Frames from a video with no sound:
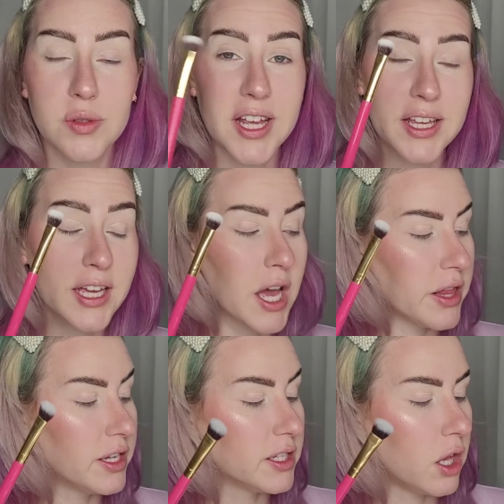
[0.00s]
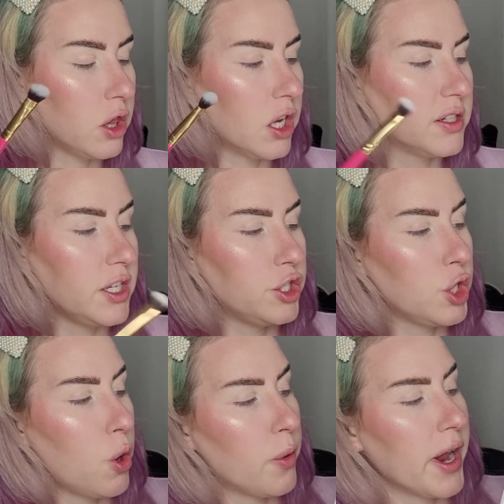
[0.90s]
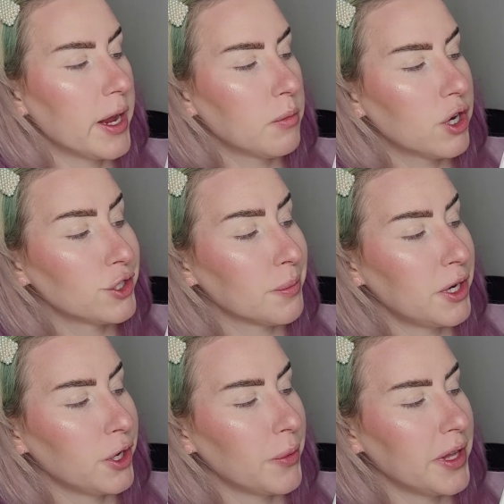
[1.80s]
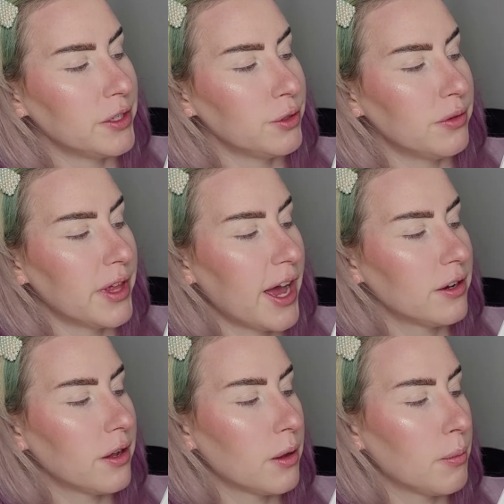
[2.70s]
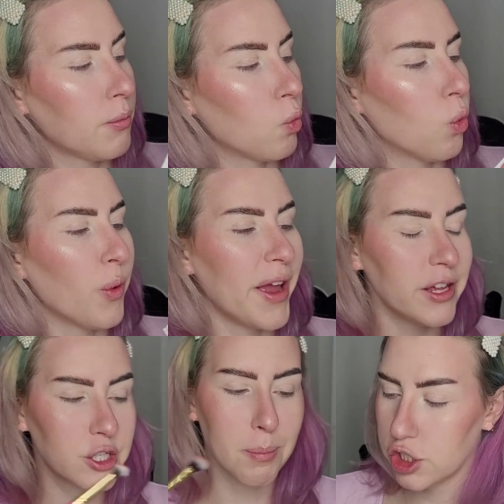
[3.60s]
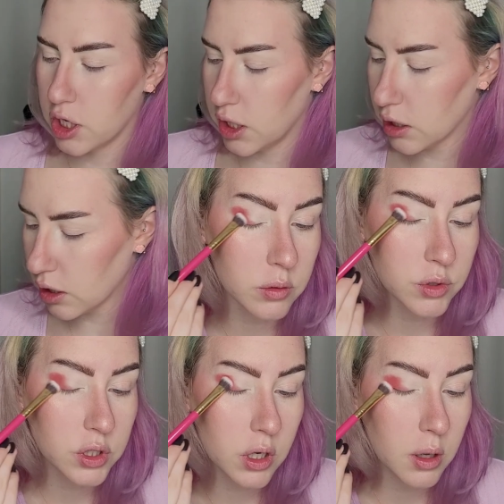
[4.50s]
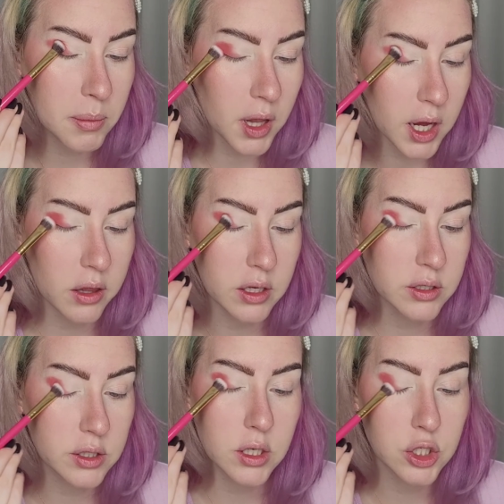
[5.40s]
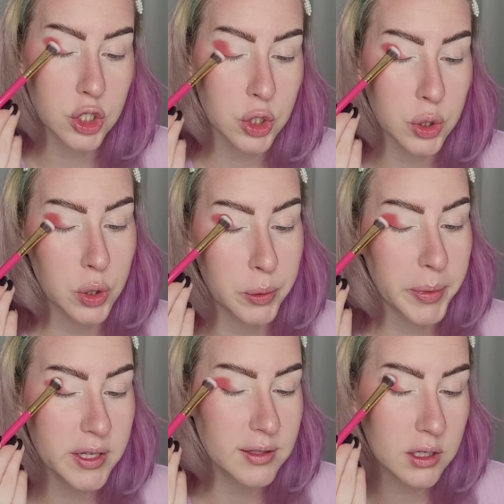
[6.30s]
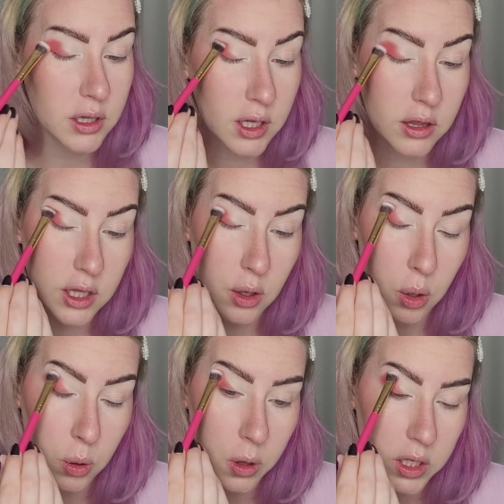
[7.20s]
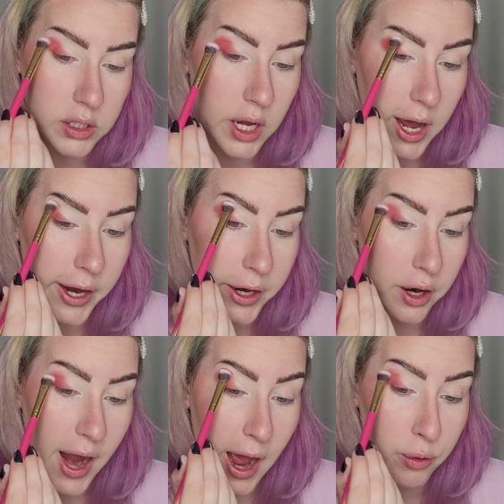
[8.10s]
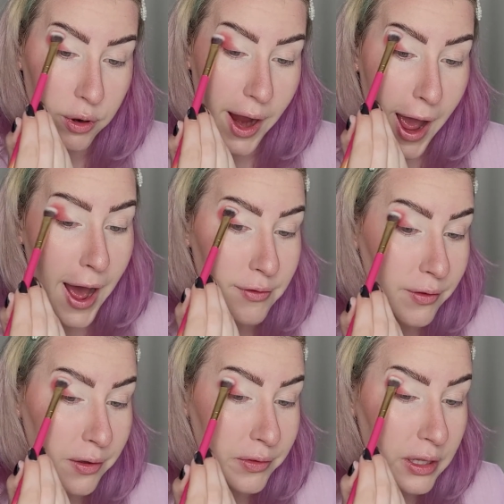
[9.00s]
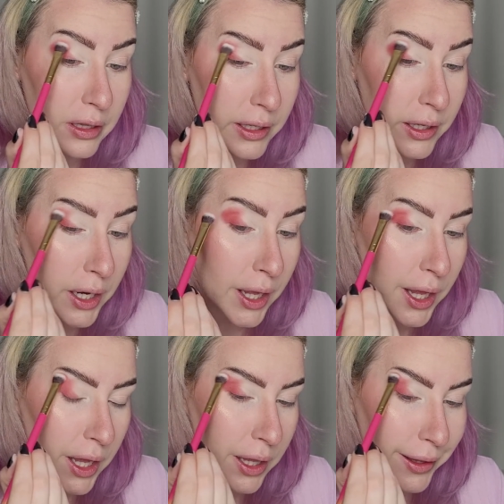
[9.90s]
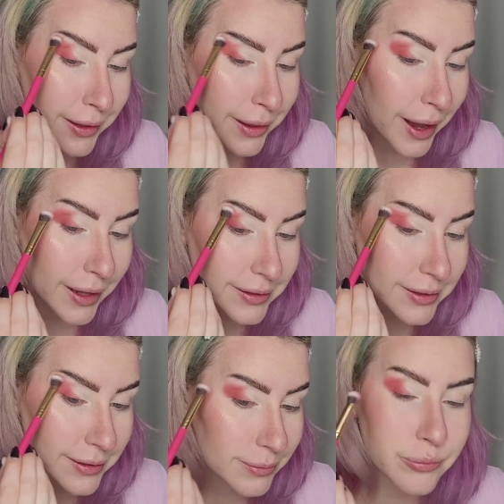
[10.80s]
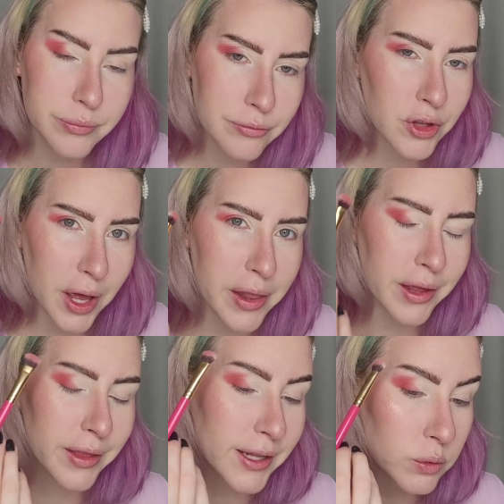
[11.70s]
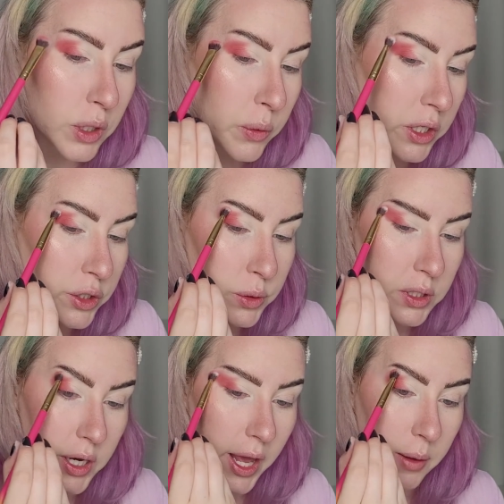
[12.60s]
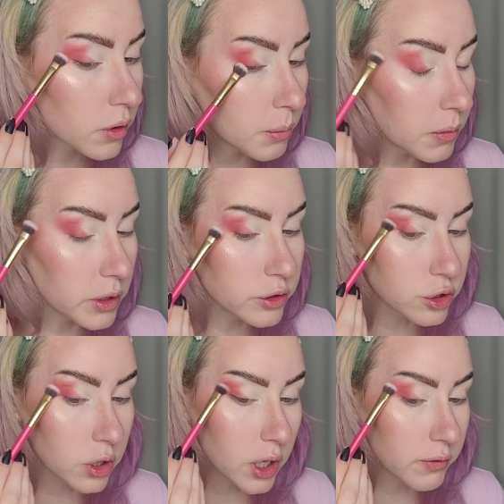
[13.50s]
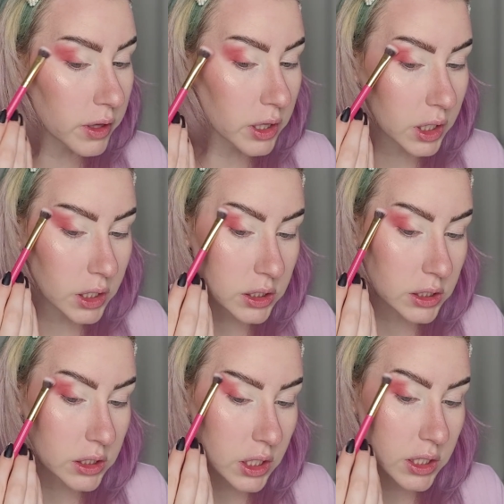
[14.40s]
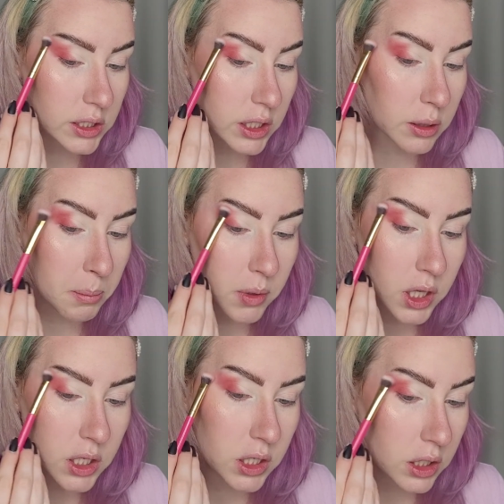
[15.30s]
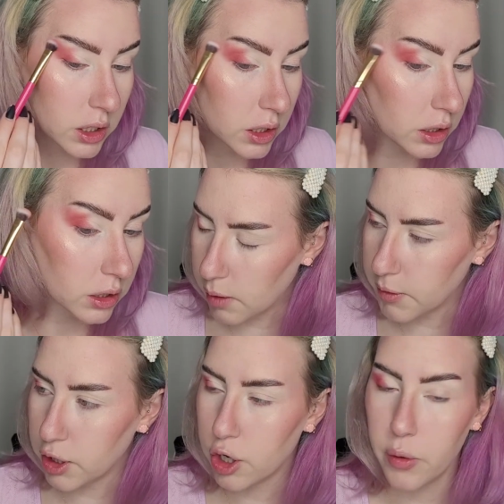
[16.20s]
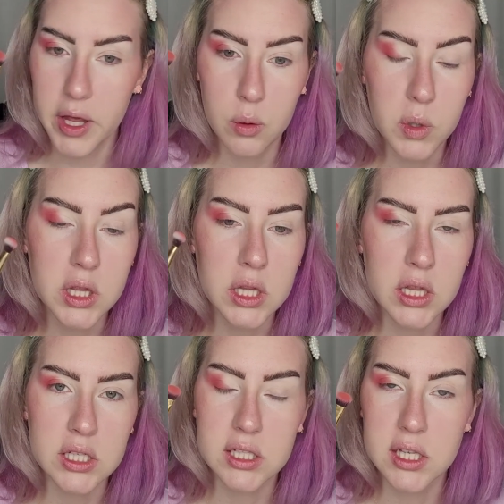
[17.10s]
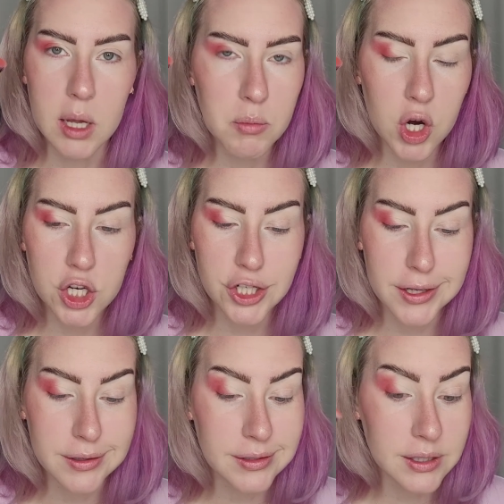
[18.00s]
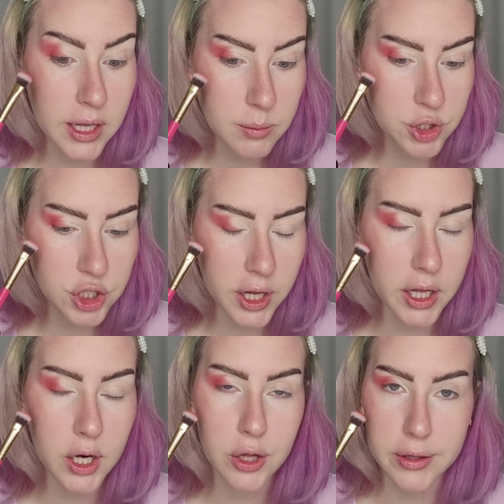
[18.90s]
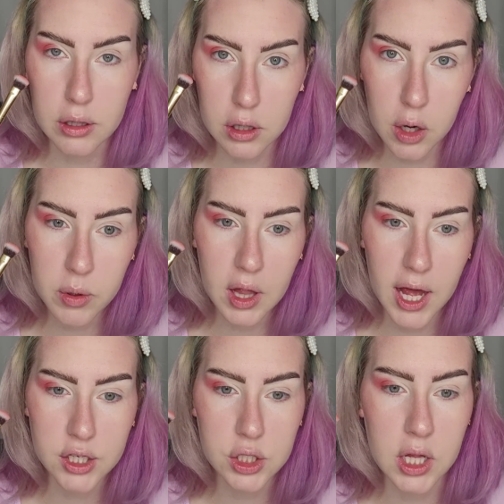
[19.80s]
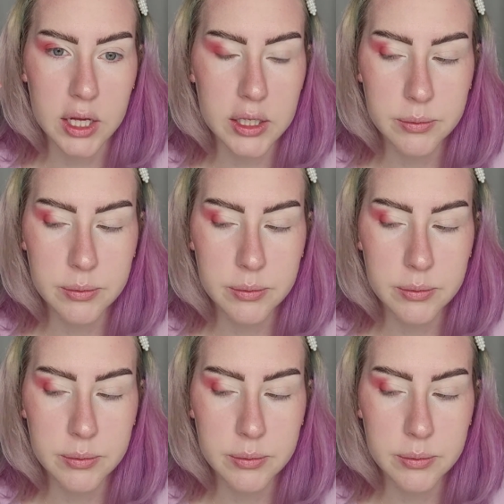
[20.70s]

taking this Luxie 209 brush, I'm gonna go into that reddish shade. I'm just gonna apply this to basically the whole entire outer half of the lid. I think that's what I want to do today. Make sure everything is nice and blended. I'm going to go in with the same brush and the same shade on the lower lash line.